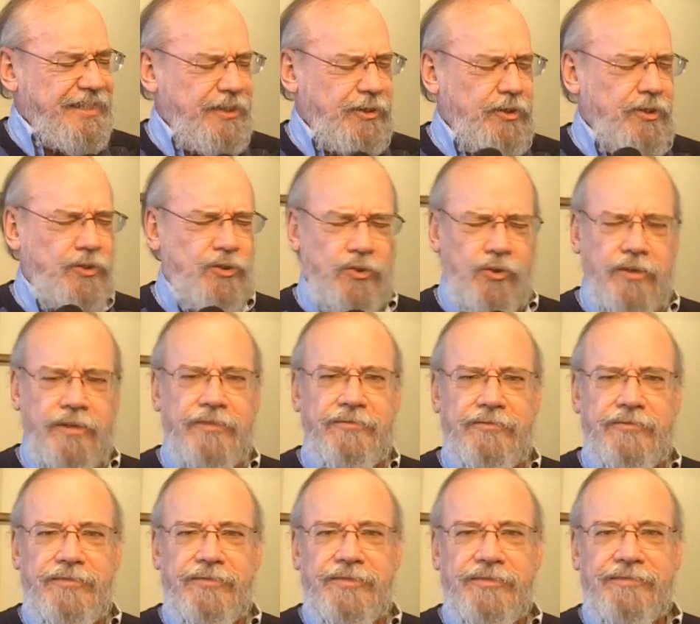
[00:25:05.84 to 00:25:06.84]
There's a sort
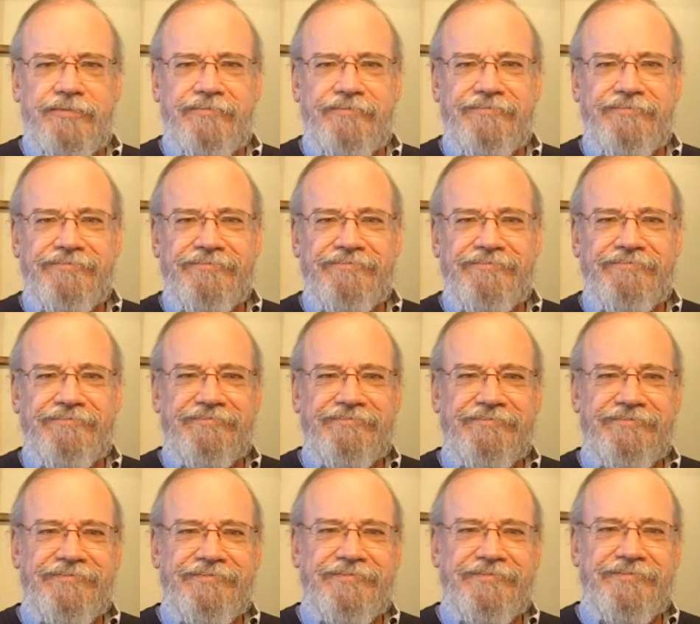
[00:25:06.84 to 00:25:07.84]
of,
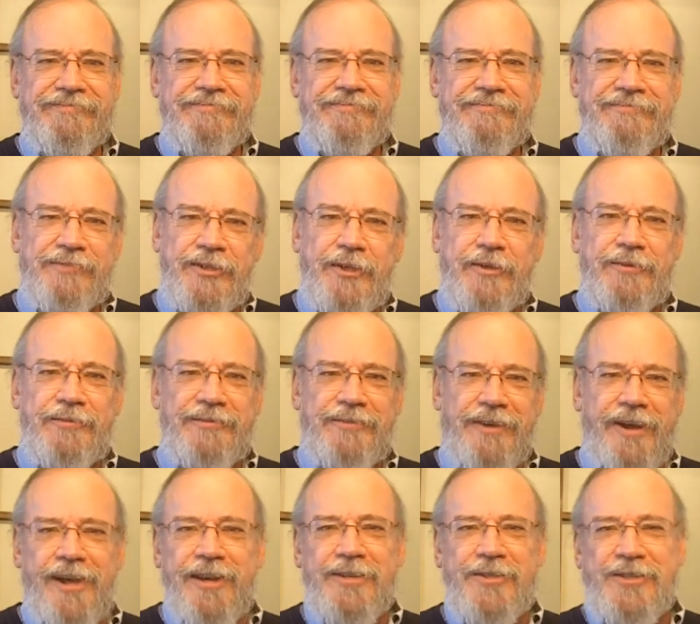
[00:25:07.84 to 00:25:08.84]
you know,
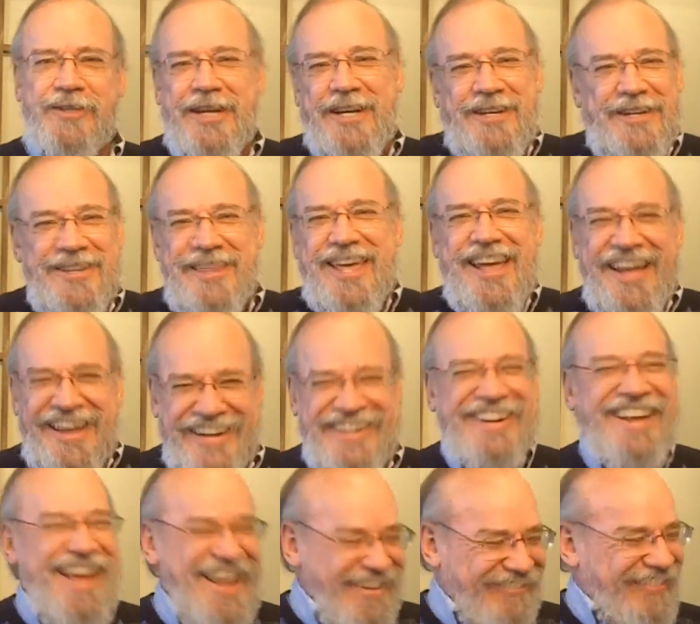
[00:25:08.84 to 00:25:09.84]
honesty to
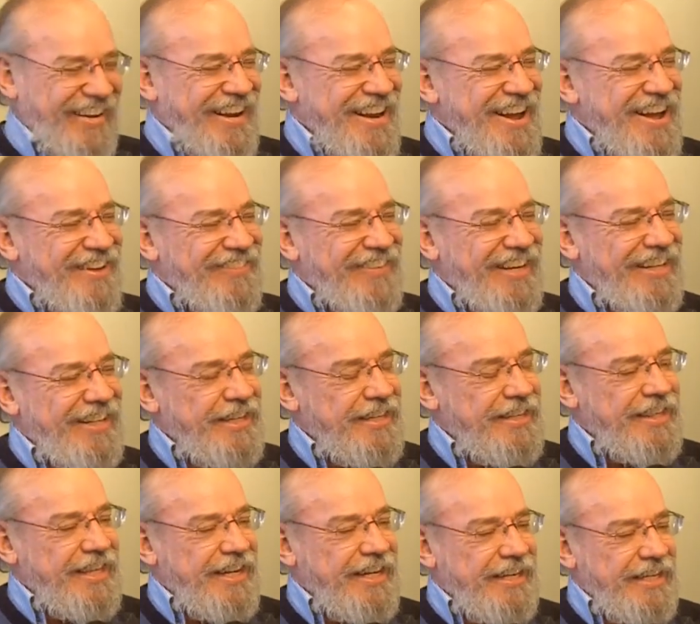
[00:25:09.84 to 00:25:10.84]
that. But
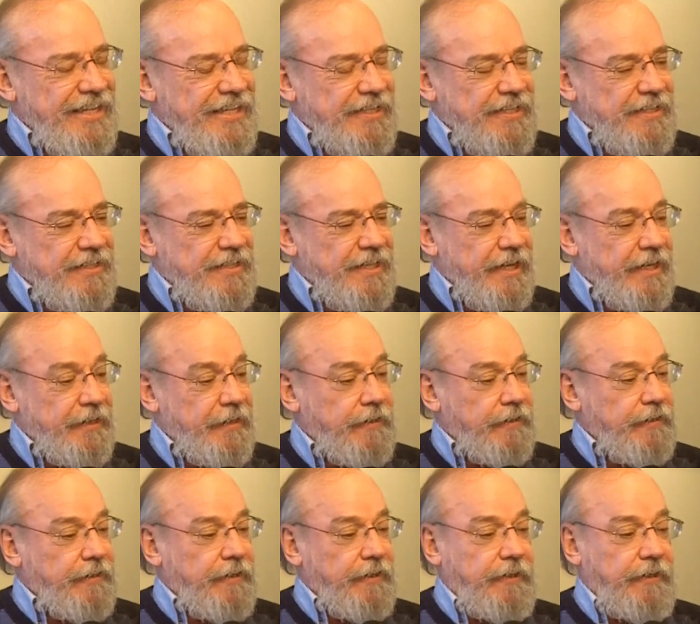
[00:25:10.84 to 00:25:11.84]
the thing is, it's saying,
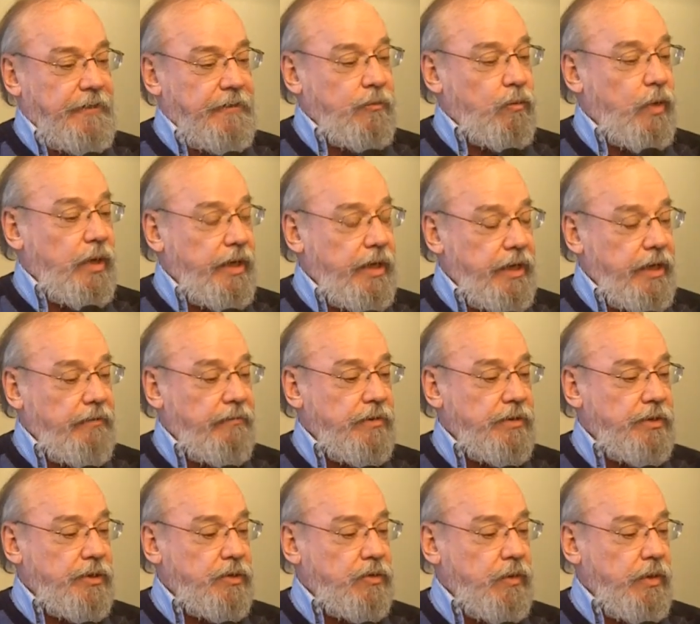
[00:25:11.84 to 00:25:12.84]

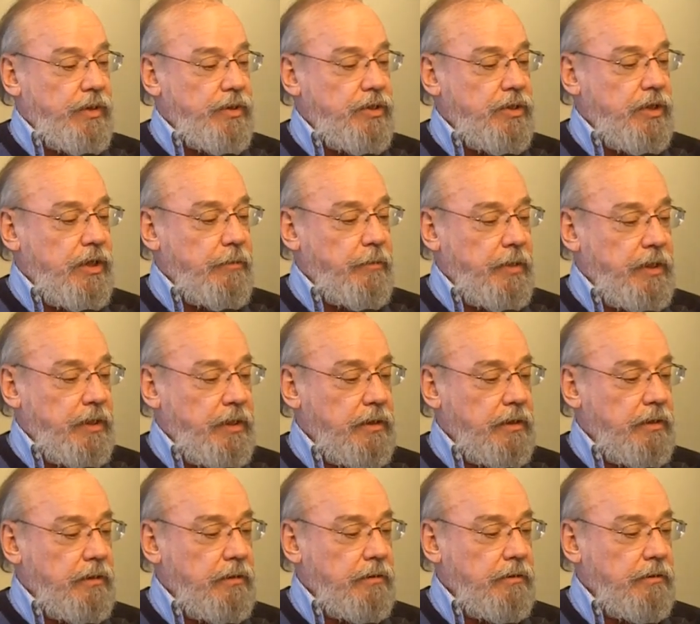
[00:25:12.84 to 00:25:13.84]
whatever situation I'm
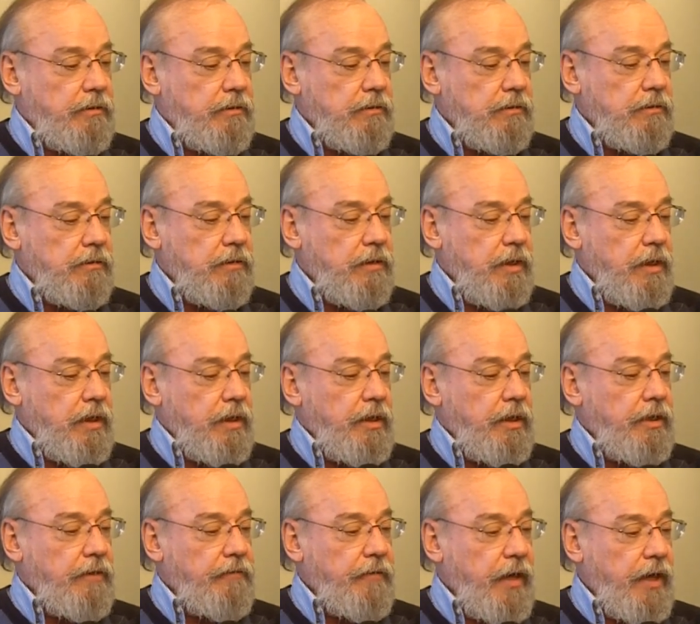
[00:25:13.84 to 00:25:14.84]
in,
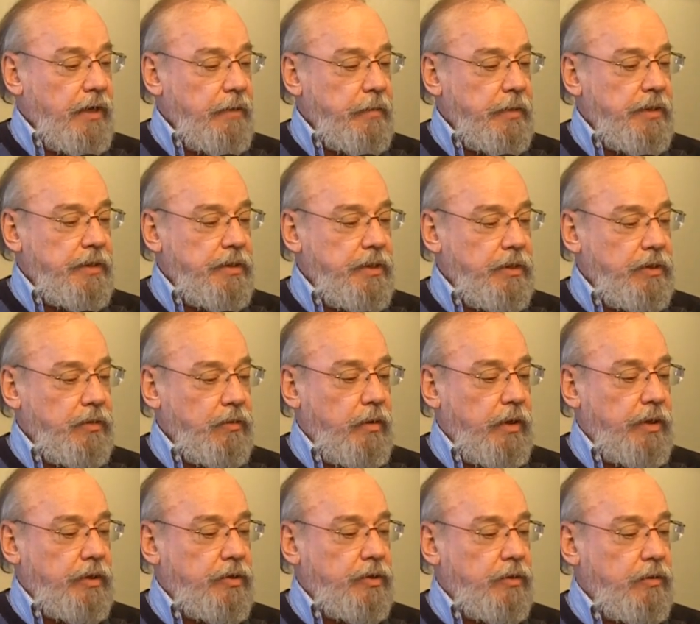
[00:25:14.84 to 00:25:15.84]
if I'm in a
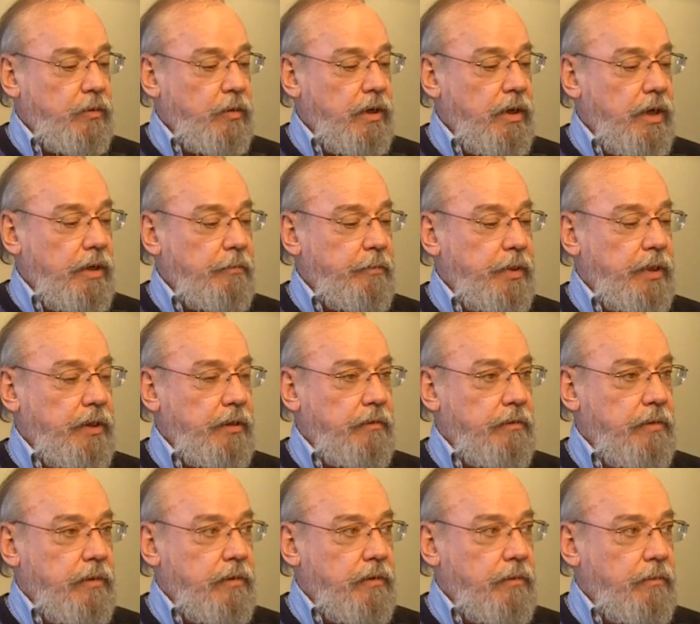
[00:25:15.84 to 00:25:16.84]
situation where I'm
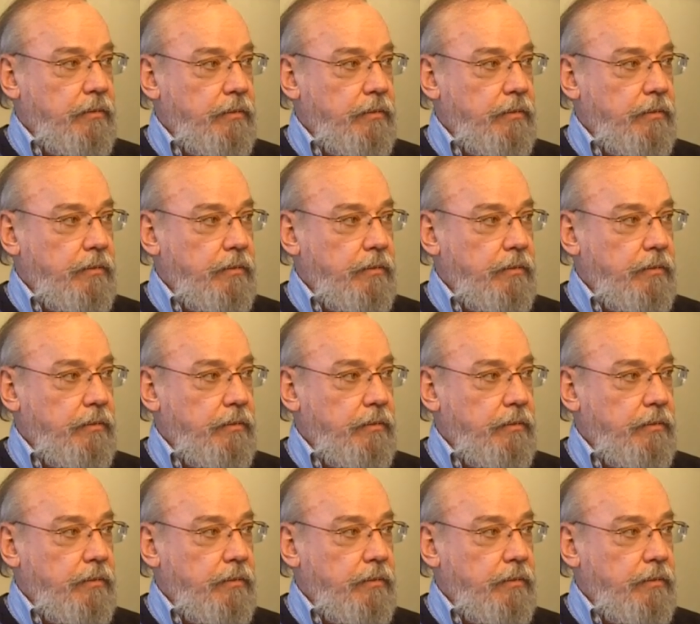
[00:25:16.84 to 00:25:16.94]
being